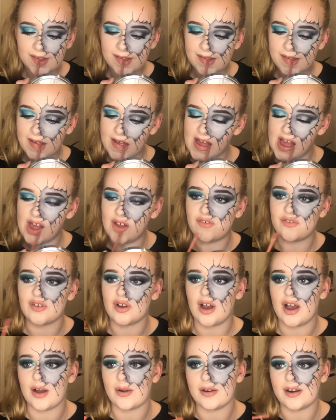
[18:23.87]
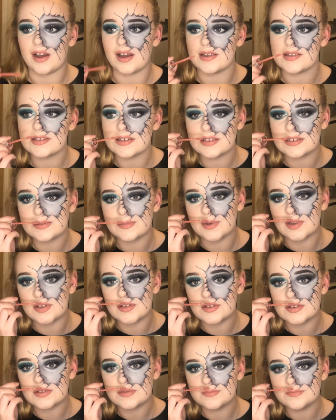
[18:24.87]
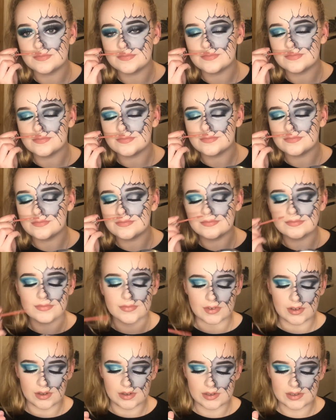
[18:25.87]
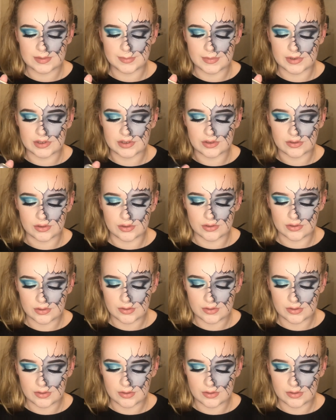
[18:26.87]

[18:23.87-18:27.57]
Oh, I forgot how nice it smells. Oh, it smells so good.